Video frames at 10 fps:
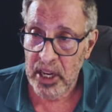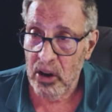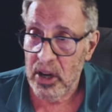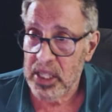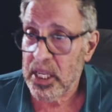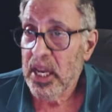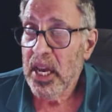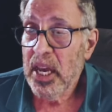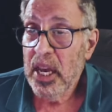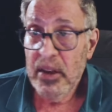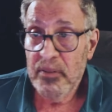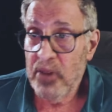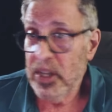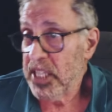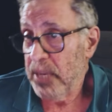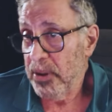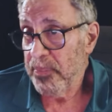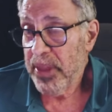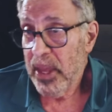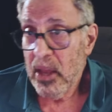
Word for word: here is very simple.